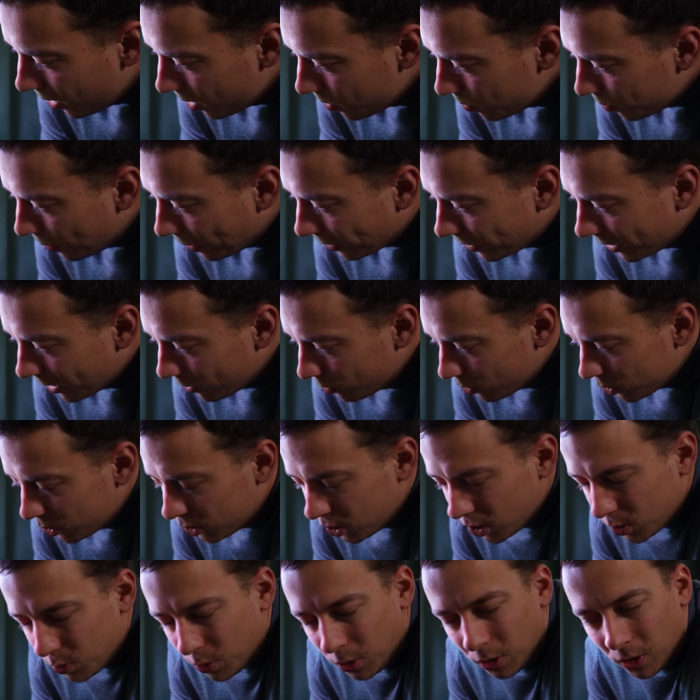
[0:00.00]
But that was
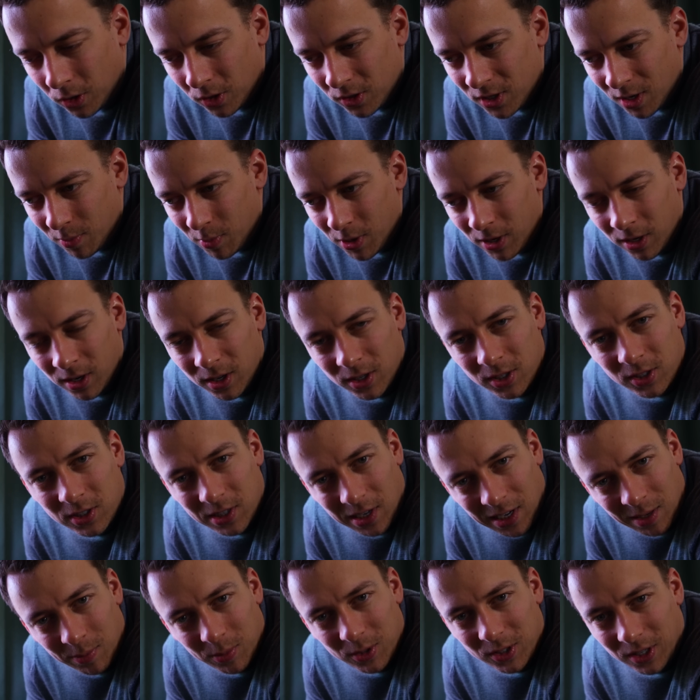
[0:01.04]
just because I made a
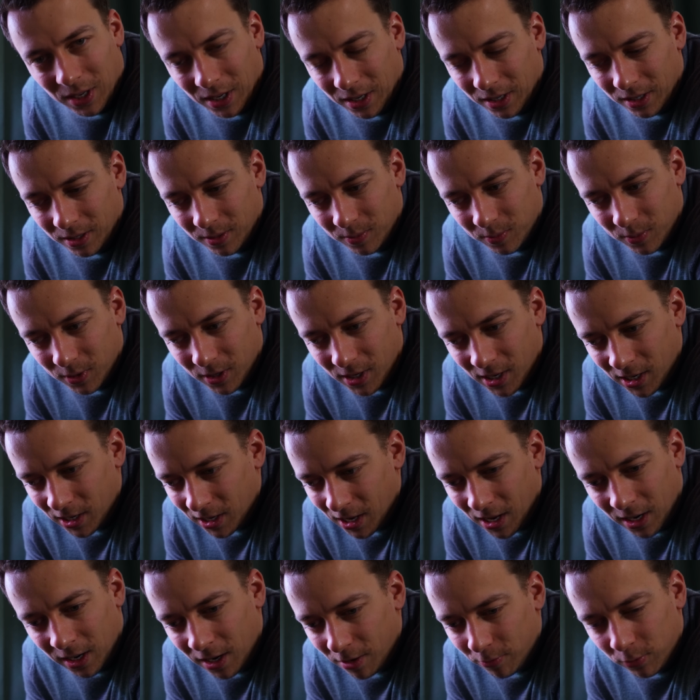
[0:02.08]
silly mistake and it
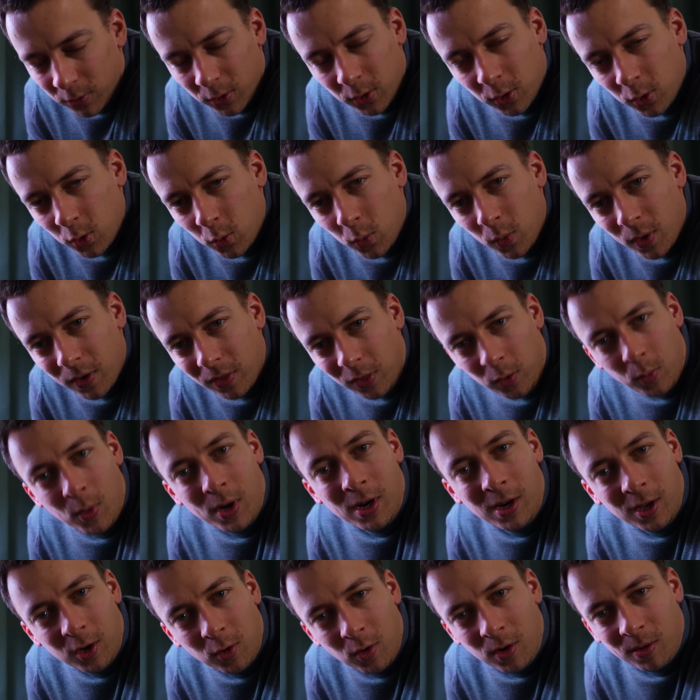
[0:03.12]
had nothing to do with the way
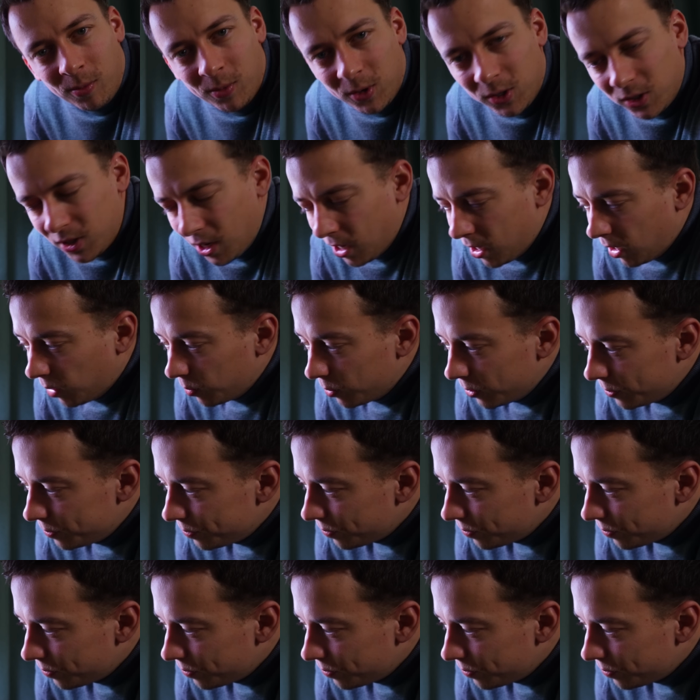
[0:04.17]
the aquarium was set up.